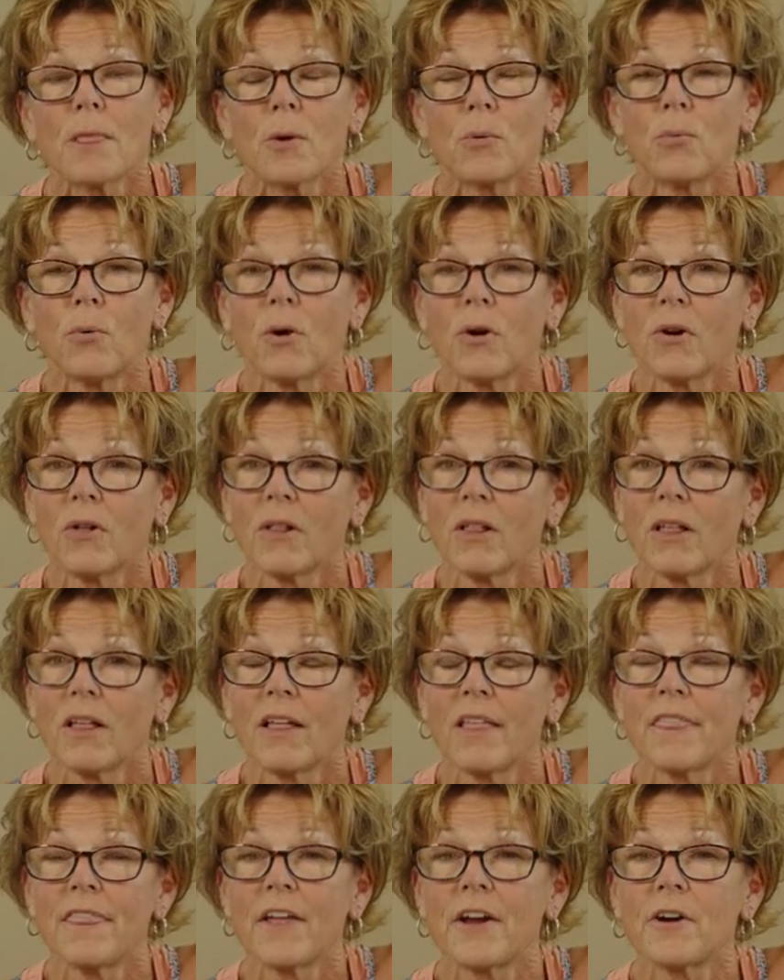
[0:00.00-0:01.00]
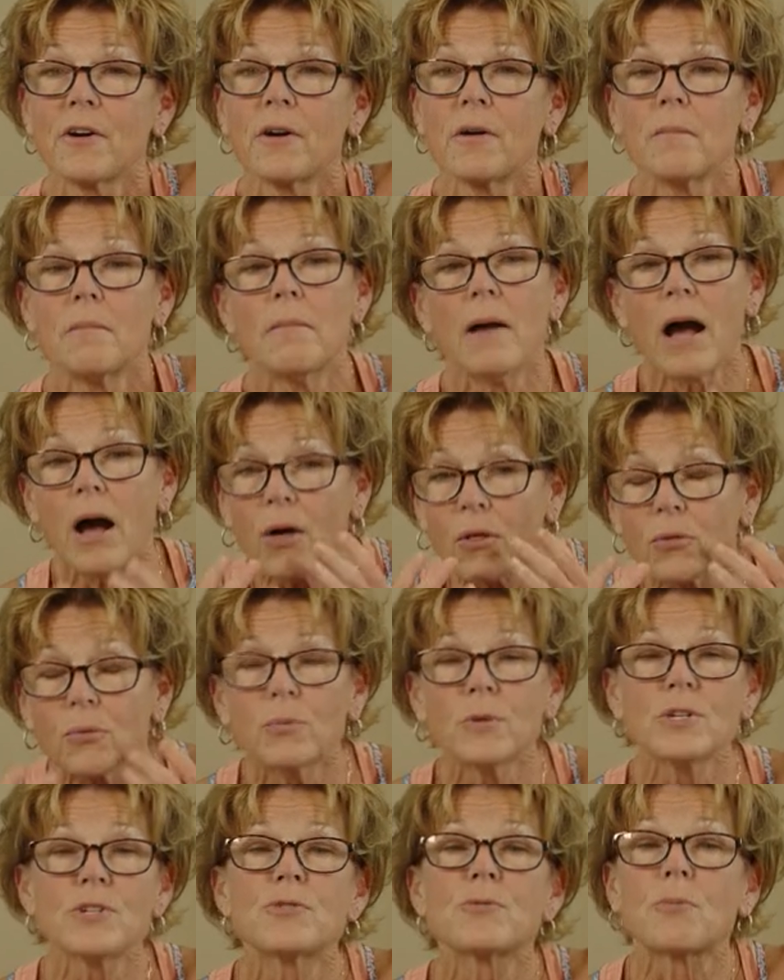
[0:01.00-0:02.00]
Well, their mouth
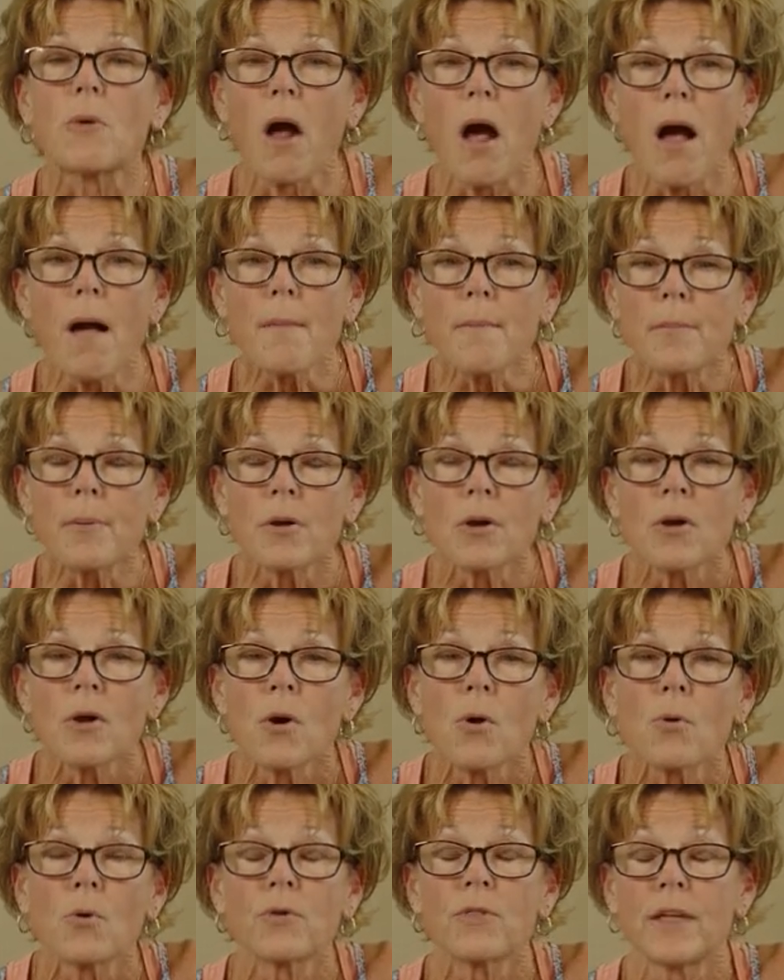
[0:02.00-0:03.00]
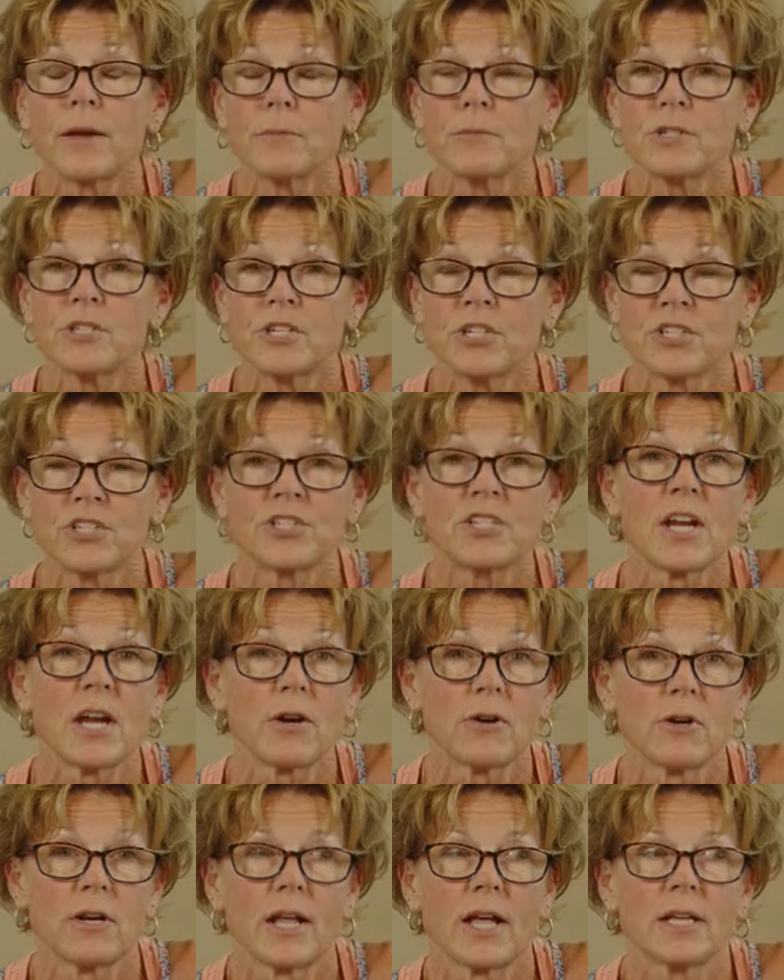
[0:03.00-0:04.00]
would drop, or they would just
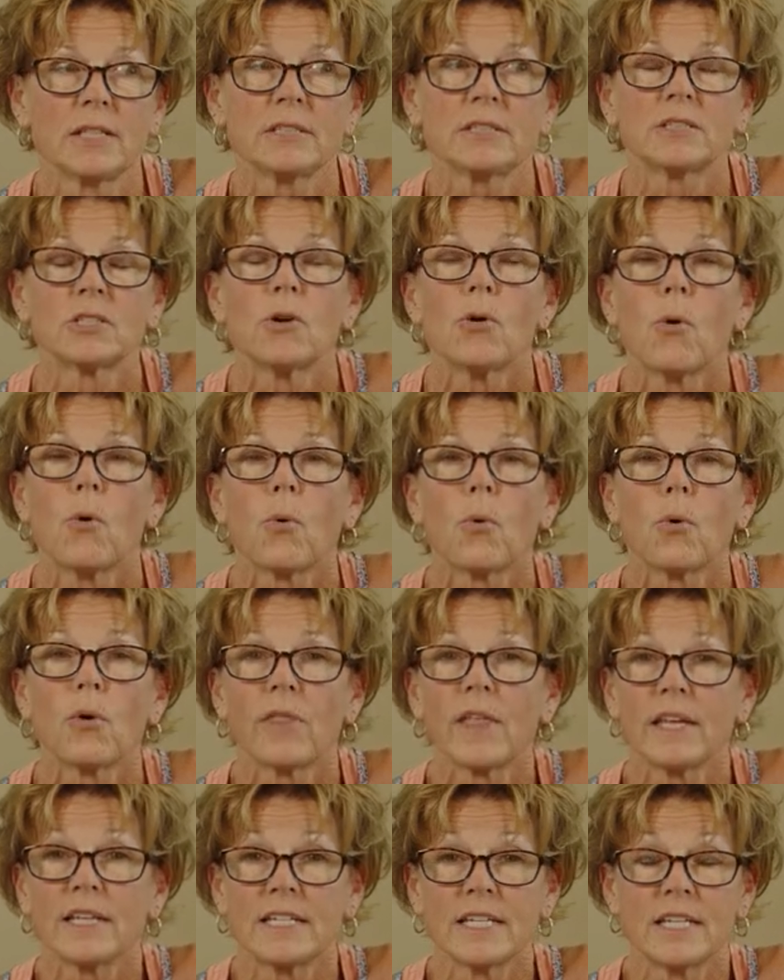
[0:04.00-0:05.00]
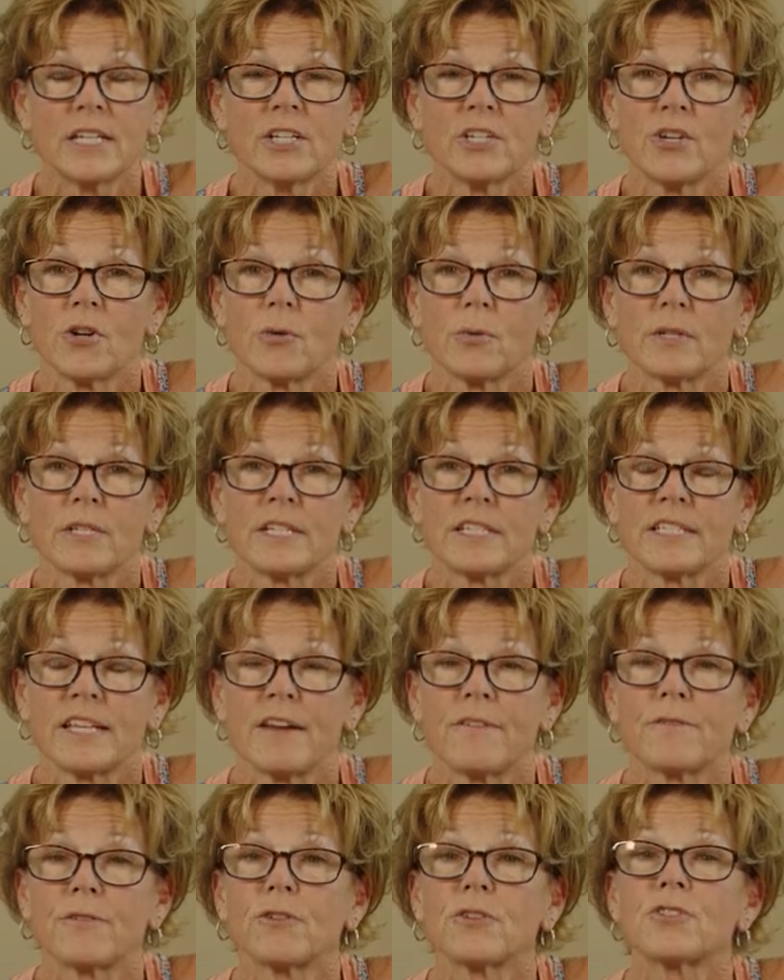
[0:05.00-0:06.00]
stare at us, or they didn't know what to
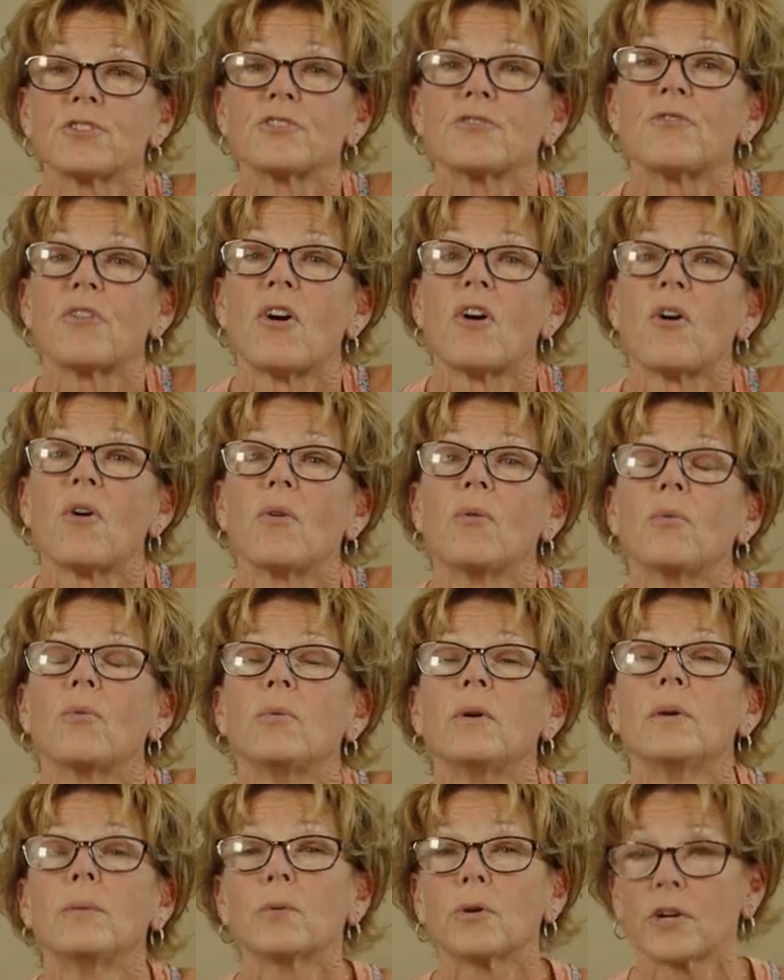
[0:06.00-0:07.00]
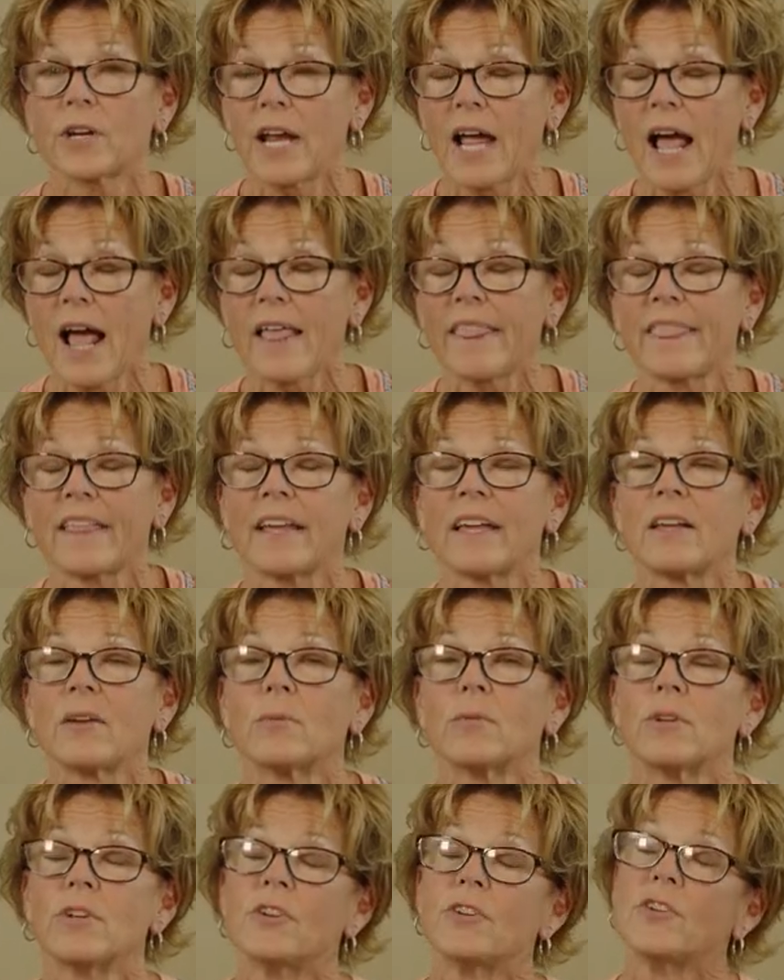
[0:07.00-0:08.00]
say. First of all, we were Catholic,
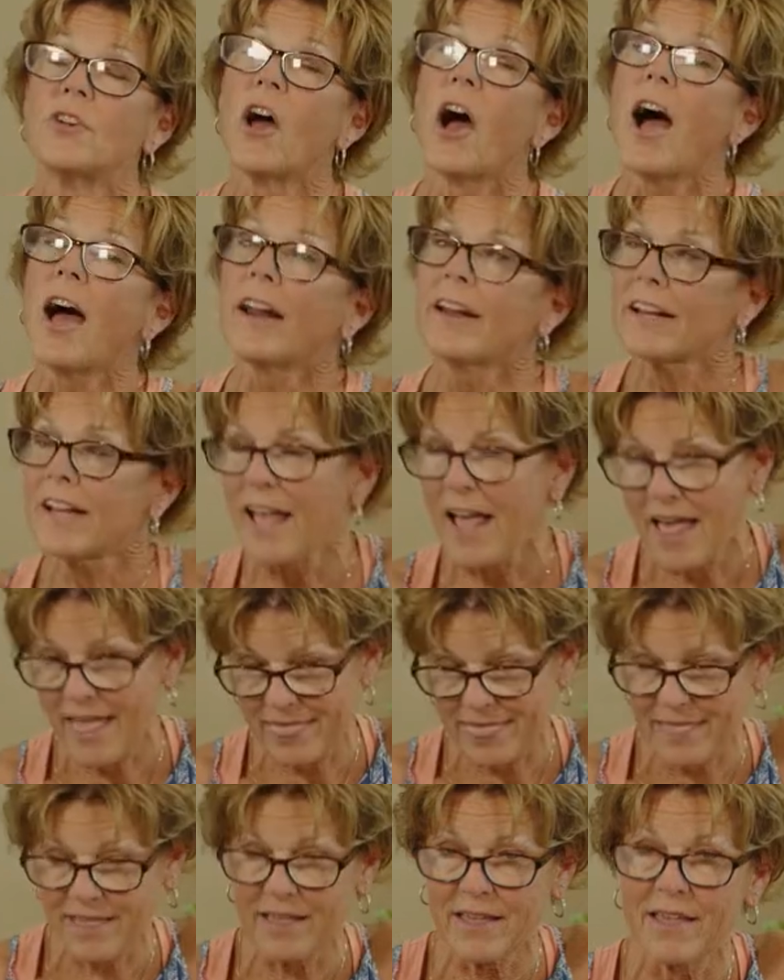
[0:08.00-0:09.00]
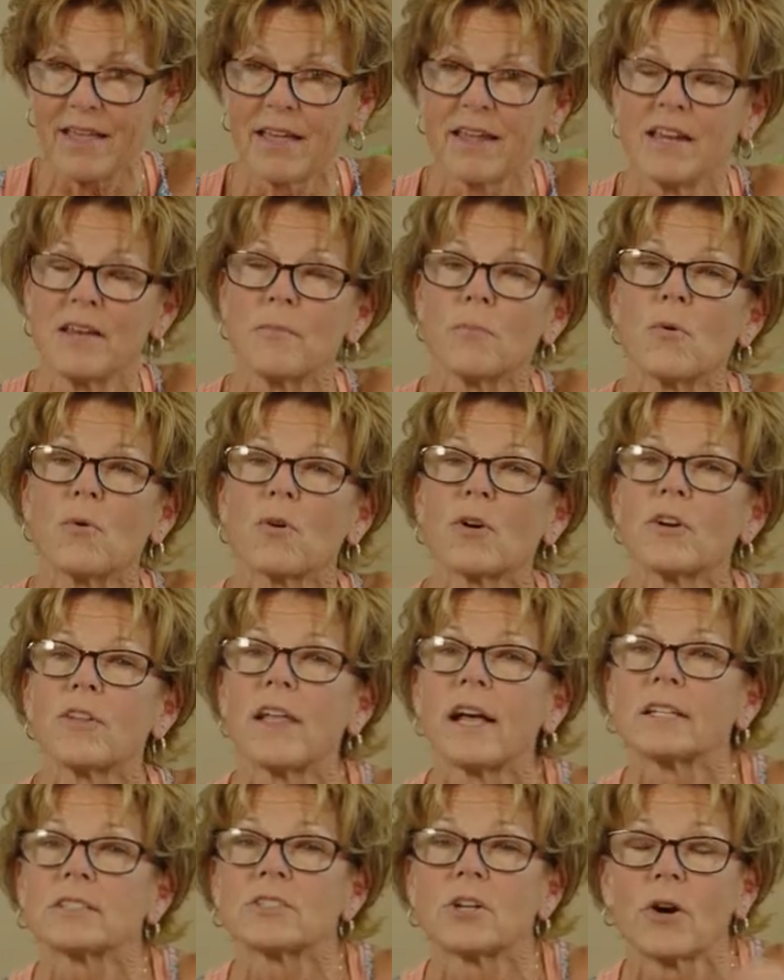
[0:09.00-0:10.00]
and when you're not a Catholic anymore,
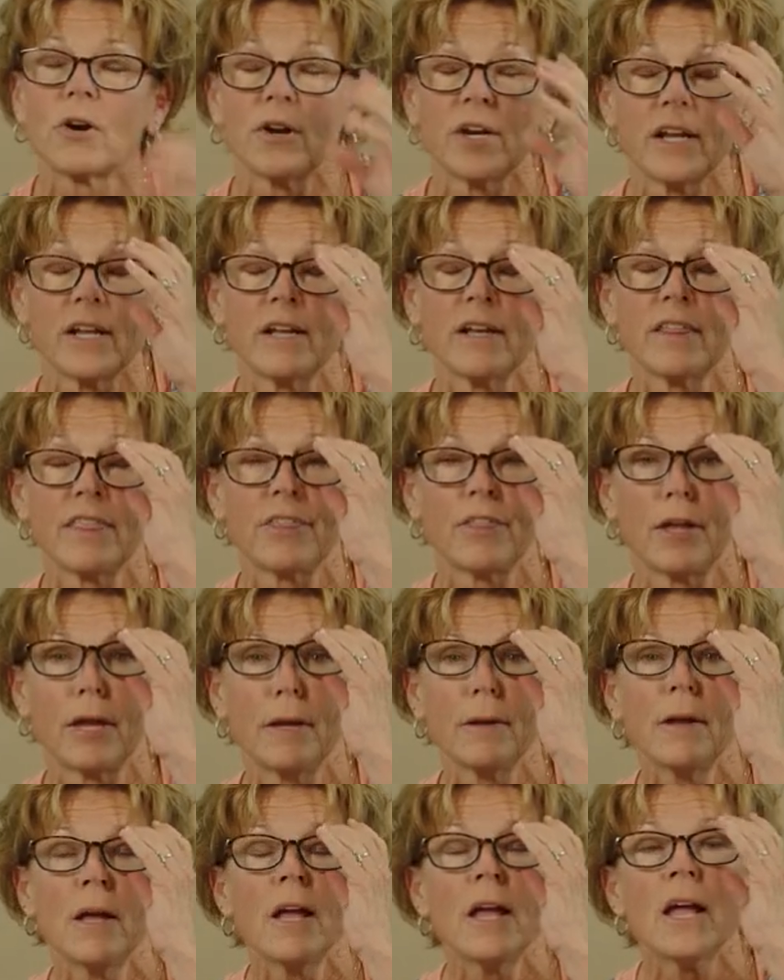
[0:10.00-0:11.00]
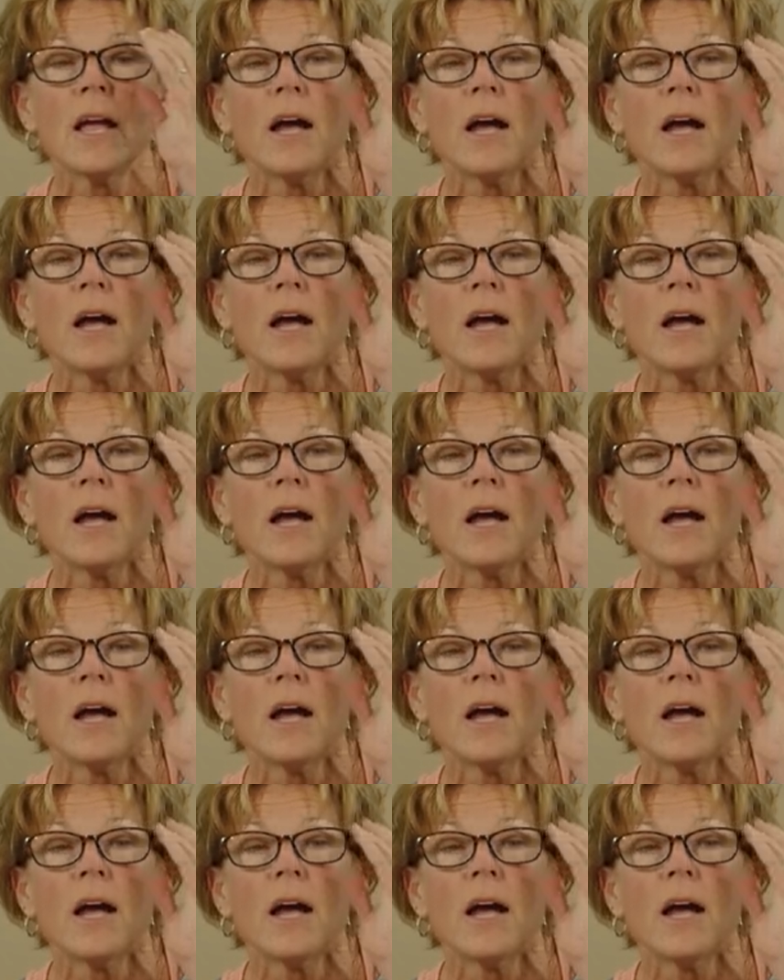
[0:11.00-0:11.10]
that's already a thing.